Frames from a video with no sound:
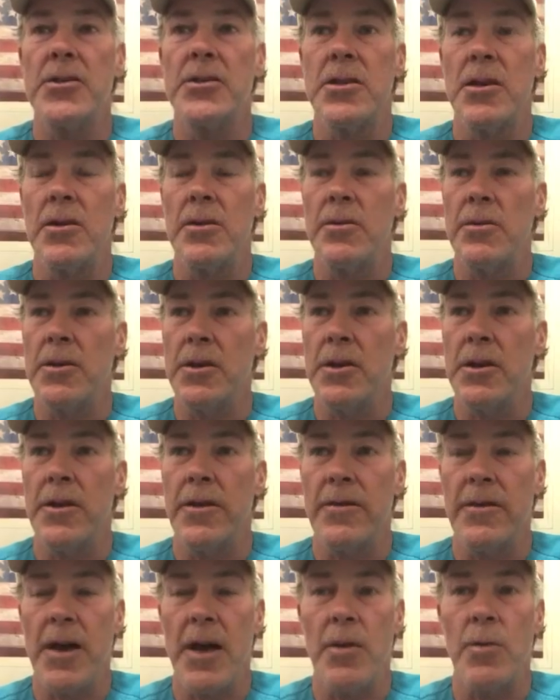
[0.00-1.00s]
So, you know,
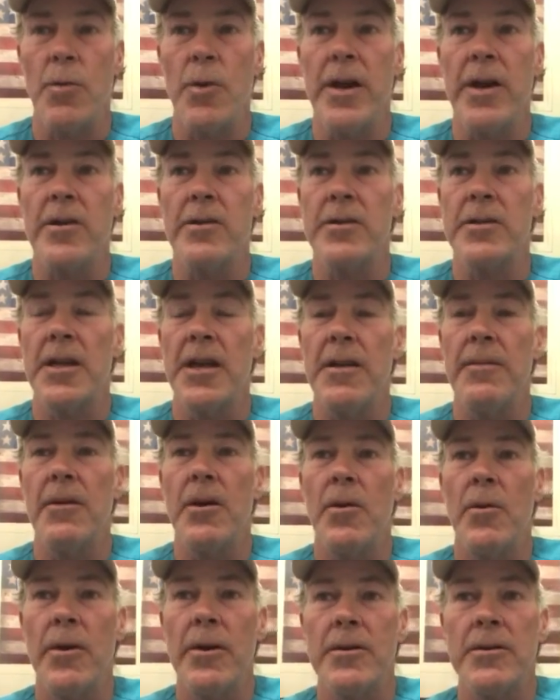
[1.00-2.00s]
they've got a weaker team
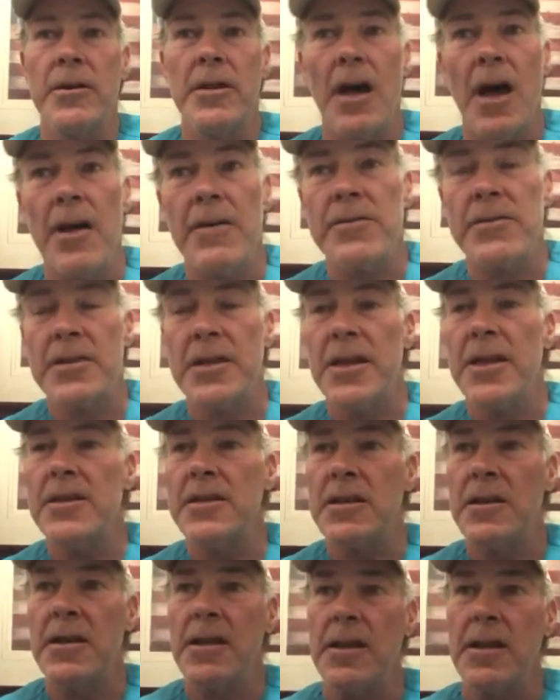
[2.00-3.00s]
going into the
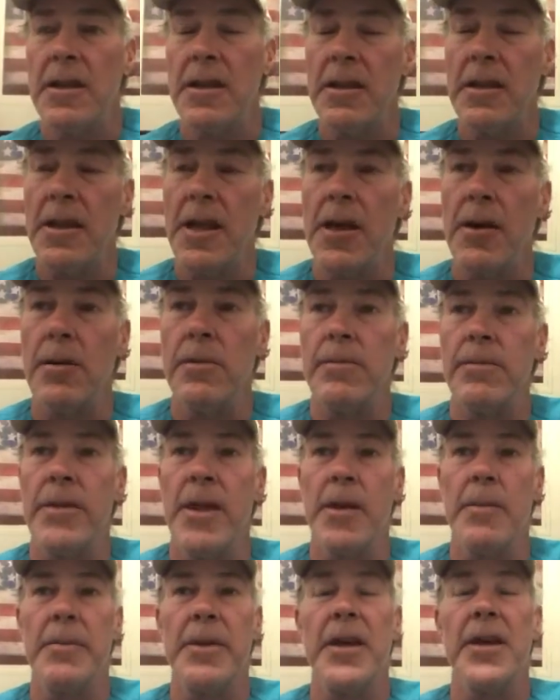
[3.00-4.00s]
offseason and
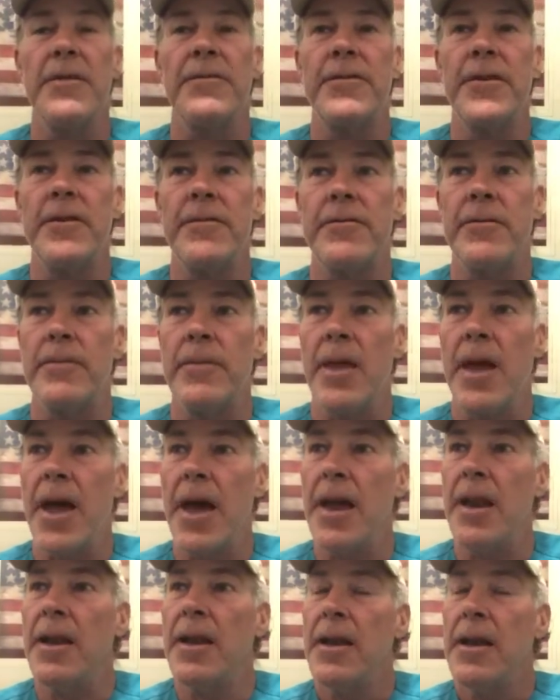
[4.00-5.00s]
they'll benefit from
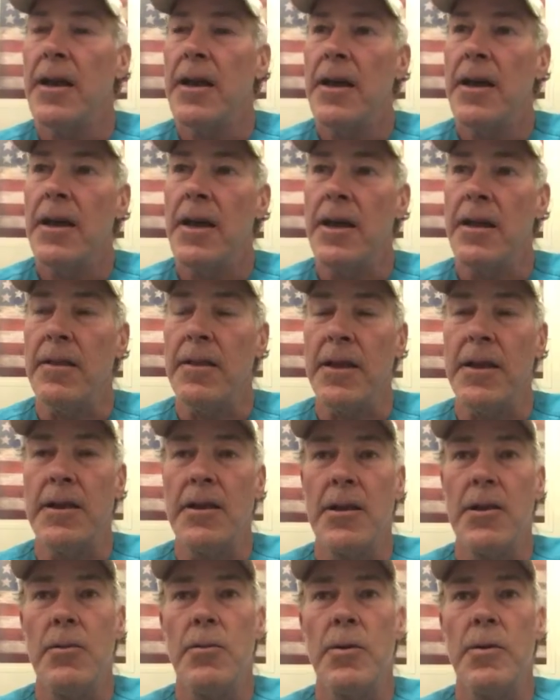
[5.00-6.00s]
that. And then
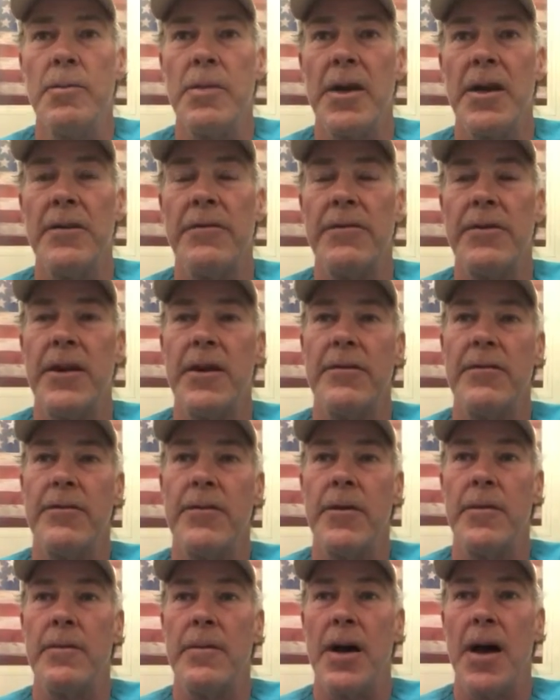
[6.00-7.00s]
you would benefit
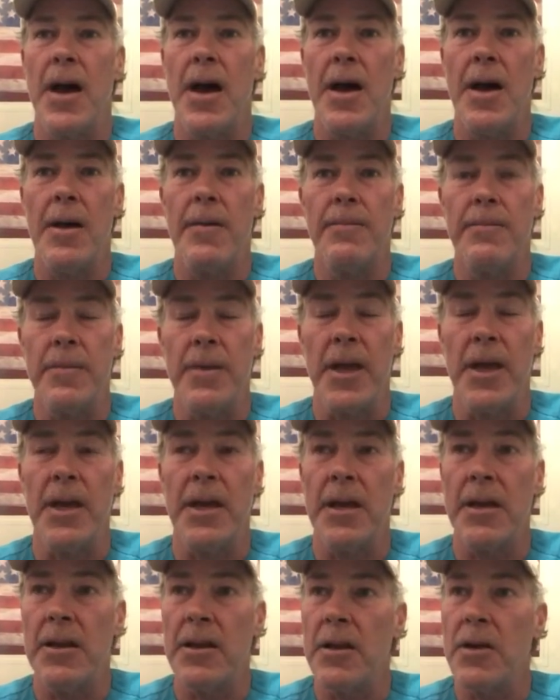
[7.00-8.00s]
from
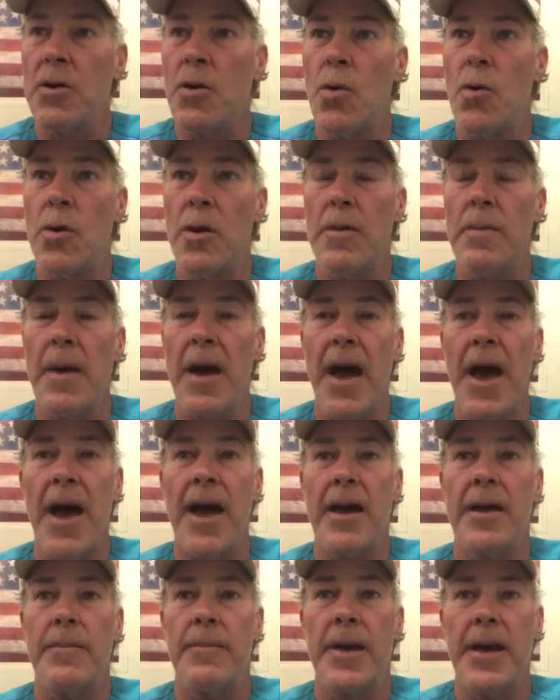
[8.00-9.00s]
getting another
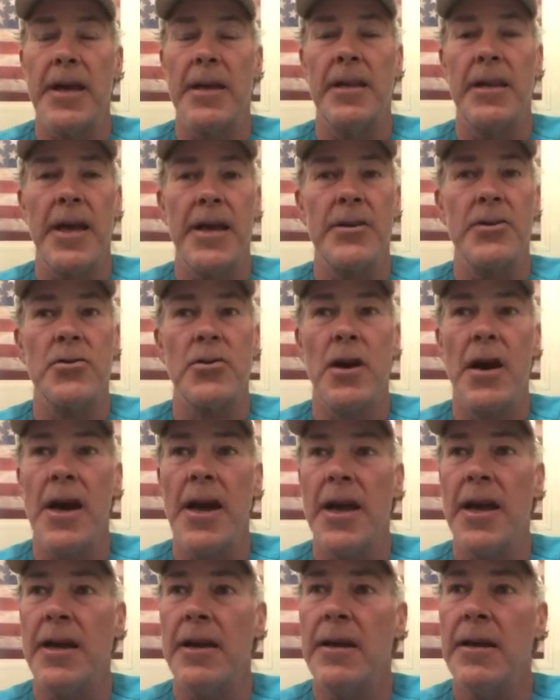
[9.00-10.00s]
quarterback, making that
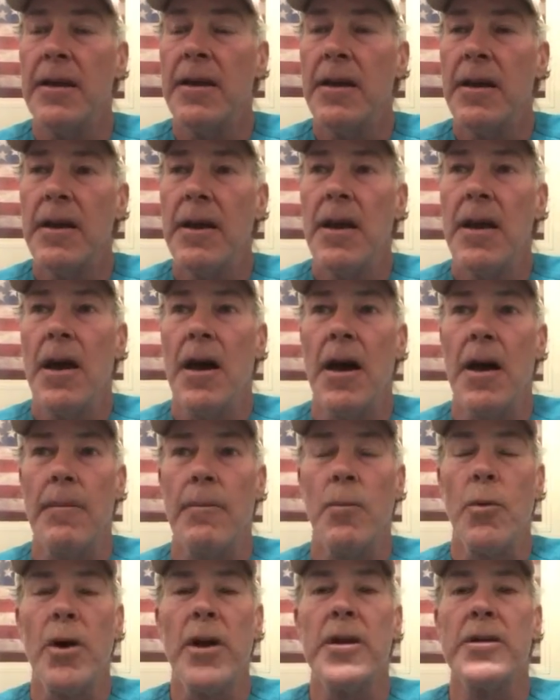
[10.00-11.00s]
trade.
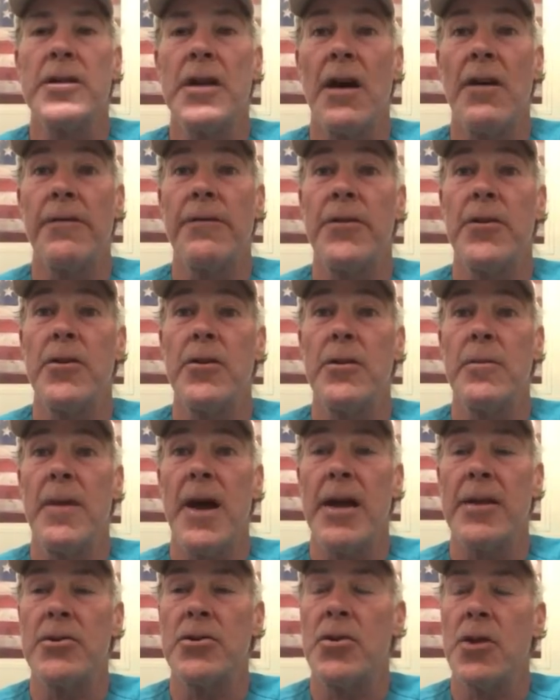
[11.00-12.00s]
We're going to talk further
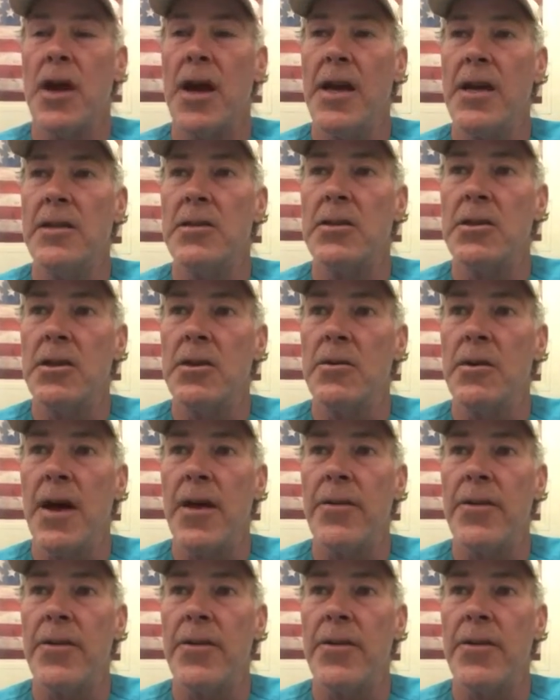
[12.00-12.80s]
about trades too.